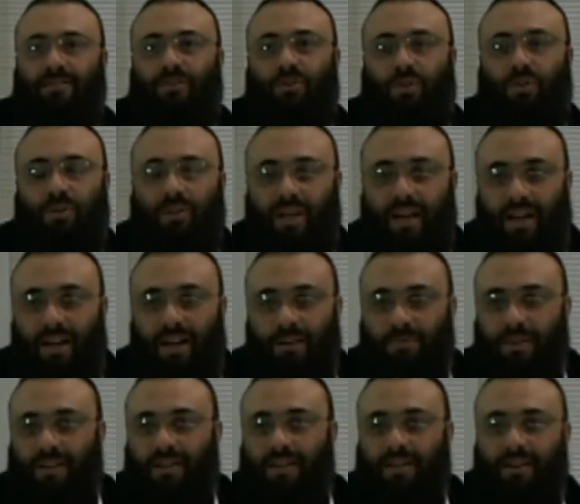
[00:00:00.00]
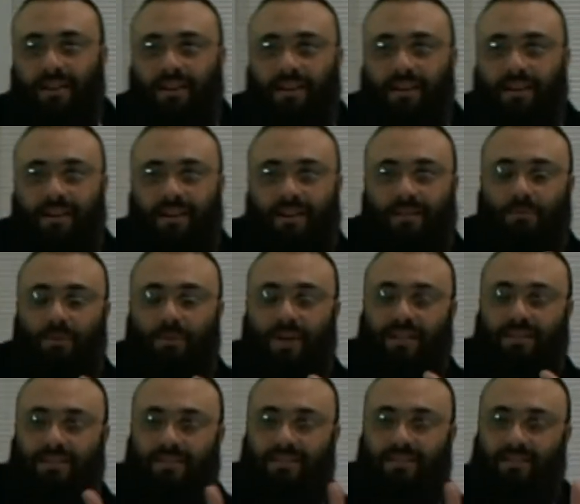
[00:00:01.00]
truly happy,
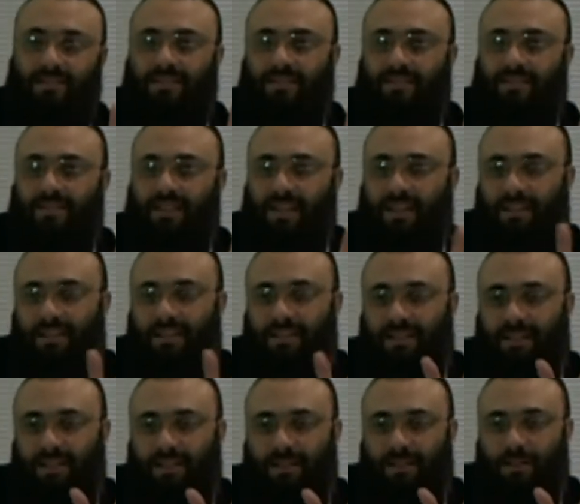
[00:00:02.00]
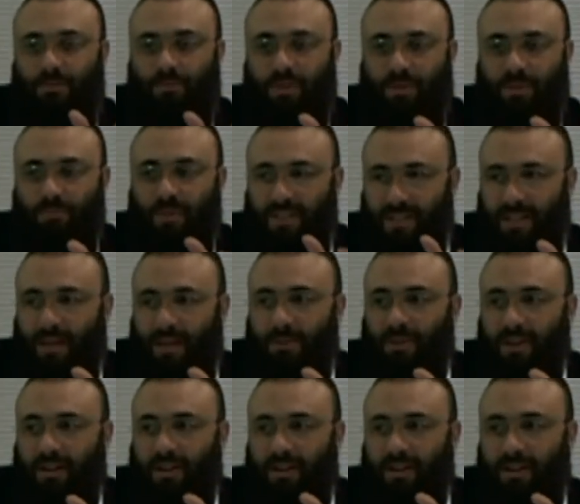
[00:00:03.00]
but some
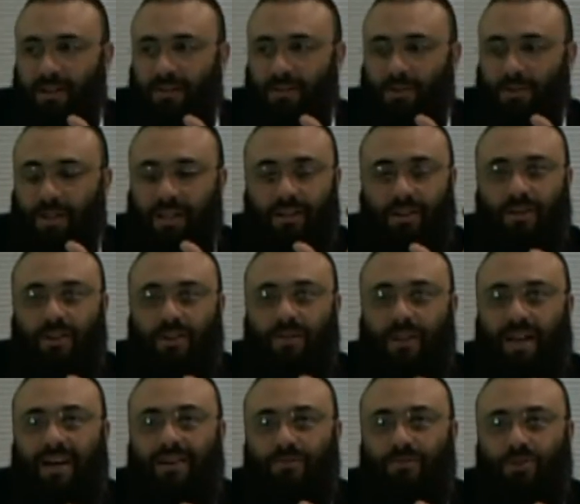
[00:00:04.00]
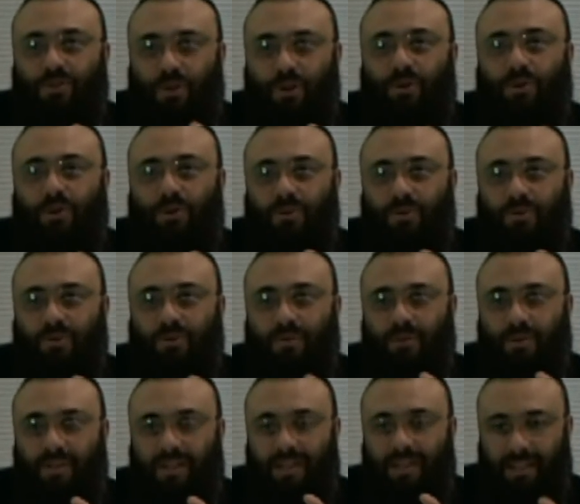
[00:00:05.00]
are, and they have so
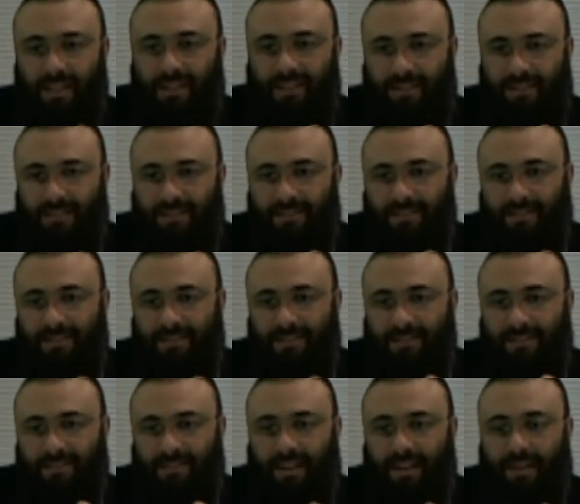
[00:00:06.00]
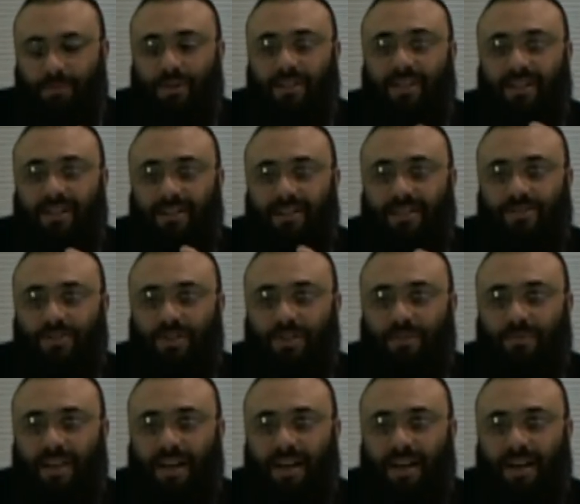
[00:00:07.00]
little, but they are
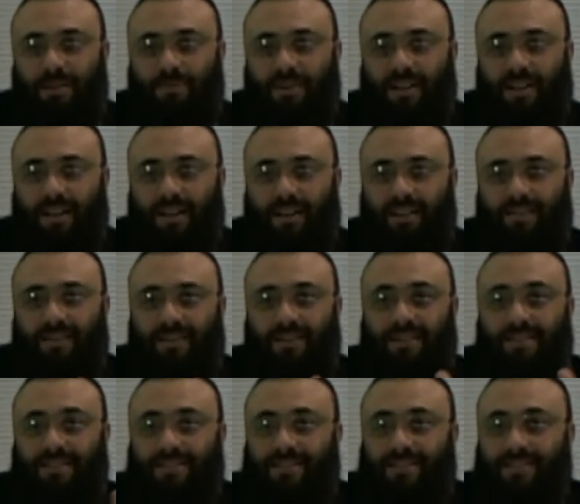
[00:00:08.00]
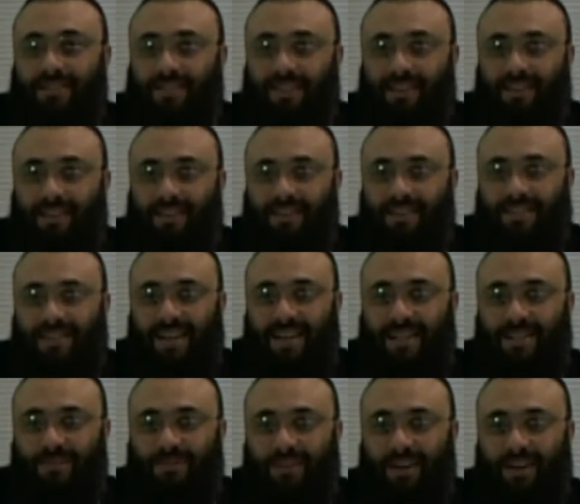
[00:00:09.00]
extremely happy, and they're
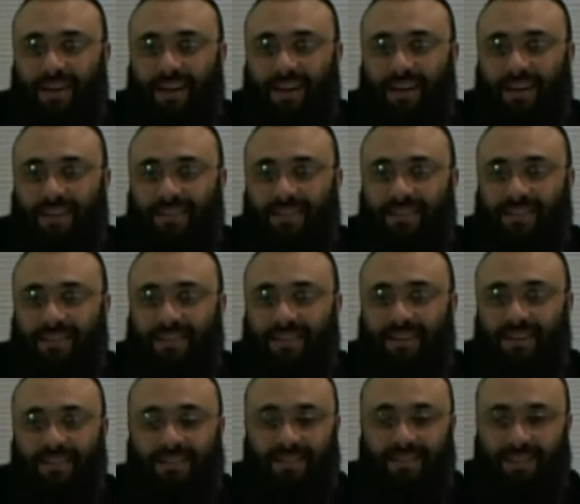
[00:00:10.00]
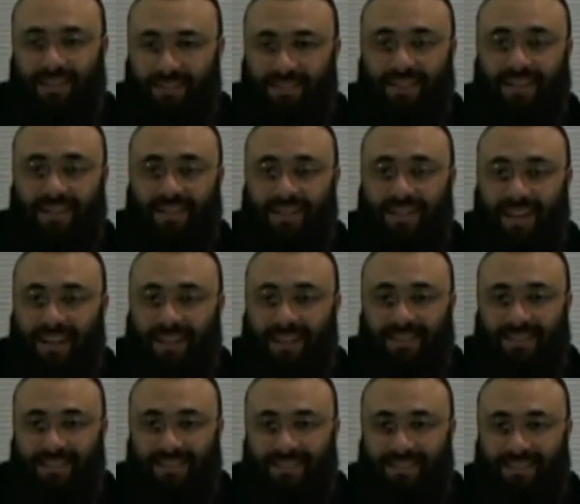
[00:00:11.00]
satisfied, and they think
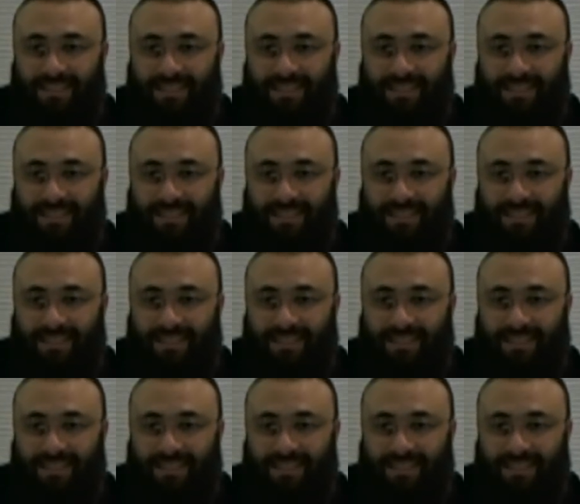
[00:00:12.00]
that,